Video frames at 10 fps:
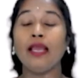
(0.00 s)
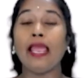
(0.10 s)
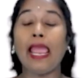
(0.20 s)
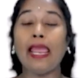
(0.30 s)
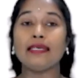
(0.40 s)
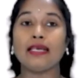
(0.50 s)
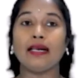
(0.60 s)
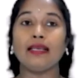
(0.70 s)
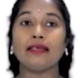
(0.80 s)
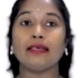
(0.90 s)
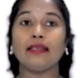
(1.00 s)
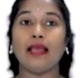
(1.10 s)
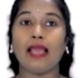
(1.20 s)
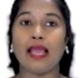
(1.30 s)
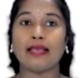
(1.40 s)
entitled
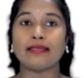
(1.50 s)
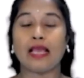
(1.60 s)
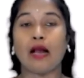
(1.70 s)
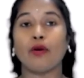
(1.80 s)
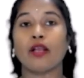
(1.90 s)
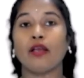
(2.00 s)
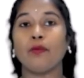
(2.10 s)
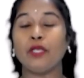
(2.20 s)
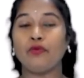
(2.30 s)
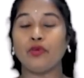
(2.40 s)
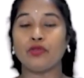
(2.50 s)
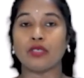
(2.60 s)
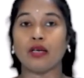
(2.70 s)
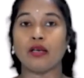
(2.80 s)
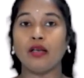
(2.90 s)
as Our Common
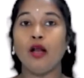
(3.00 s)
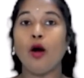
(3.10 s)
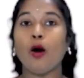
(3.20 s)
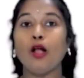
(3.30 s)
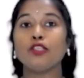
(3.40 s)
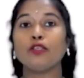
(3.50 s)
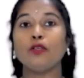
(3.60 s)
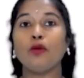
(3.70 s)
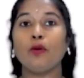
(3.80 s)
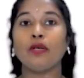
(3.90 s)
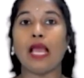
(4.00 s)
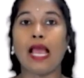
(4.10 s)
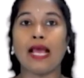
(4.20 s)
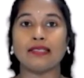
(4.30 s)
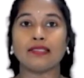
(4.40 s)
Future, also known
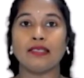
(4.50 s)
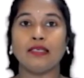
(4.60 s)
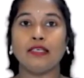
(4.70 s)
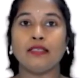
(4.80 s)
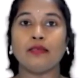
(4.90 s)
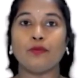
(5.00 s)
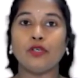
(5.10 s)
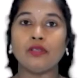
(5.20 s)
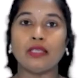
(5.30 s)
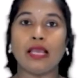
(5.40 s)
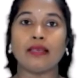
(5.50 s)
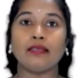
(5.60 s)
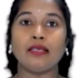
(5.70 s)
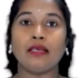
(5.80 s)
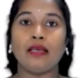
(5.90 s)
as the
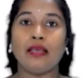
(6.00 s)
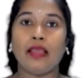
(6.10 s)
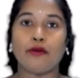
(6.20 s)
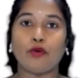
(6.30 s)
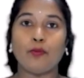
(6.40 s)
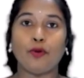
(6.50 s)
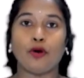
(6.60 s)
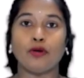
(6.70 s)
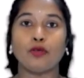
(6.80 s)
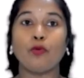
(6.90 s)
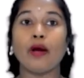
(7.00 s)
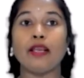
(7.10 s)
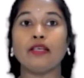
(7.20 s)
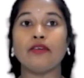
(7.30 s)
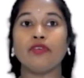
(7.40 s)
Brundtland report,
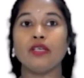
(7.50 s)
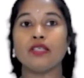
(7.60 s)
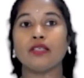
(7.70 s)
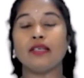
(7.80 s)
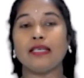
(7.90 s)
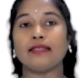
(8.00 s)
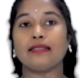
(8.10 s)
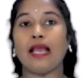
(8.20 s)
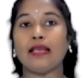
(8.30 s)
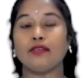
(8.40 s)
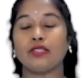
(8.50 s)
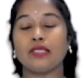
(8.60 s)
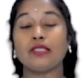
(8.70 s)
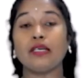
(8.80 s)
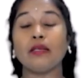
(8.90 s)
where definition is that
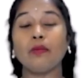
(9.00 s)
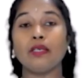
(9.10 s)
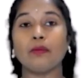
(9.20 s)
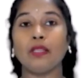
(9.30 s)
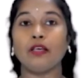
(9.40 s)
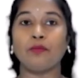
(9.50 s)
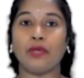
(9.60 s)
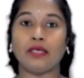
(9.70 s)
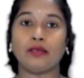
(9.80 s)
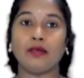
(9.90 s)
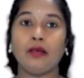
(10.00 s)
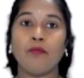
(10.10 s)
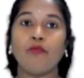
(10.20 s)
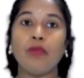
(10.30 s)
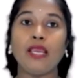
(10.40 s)
sustainable development
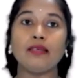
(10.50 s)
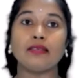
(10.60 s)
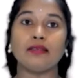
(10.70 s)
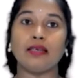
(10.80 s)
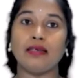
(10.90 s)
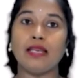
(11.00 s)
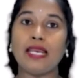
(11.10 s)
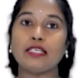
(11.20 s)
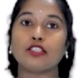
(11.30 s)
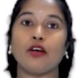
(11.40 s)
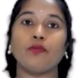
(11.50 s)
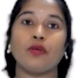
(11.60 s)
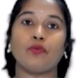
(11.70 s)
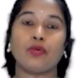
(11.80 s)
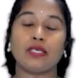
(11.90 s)
meet the needs of
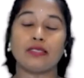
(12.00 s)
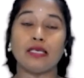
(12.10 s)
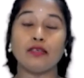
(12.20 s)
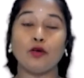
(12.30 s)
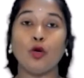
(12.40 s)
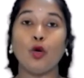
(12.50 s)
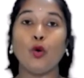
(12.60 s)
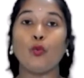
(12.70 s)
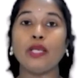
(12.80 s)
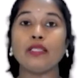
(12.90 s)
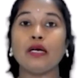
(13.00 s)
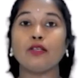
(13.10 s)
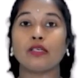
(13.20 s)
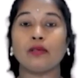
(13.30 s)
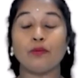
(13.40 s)
the present
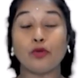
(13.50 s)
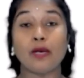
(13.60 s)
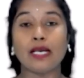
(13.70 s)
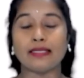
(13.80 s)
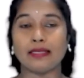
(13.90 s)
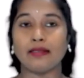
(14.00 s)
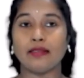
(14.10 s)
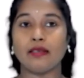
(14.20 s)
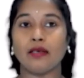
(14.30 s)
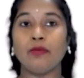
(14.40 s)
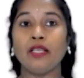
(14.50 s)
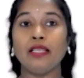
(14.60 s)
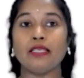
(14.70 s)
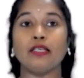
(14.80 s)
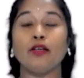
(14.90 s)
without compromising the
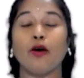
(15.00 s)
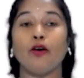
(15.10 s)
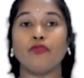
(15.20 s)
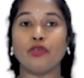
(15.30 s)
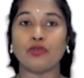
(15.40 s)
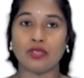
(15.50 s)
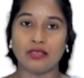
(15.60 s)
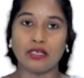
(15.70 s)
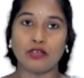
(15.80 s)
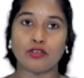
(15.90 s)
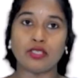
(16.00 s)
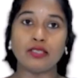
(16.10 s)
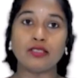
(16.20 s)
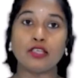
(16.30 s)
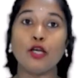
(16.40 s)
ability of future
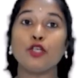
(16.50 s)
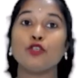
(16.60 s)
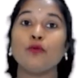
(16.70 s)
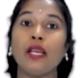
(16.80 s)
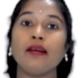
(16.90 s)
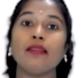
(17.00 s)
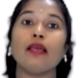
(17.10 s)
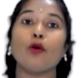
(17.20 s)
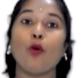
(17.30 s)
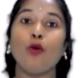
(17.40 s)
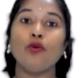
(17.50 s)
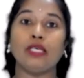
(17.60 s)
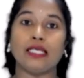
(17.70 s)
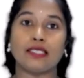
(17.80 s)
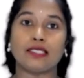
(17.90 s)
generations to meet their own
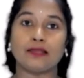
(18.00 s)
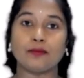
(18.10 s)
needs.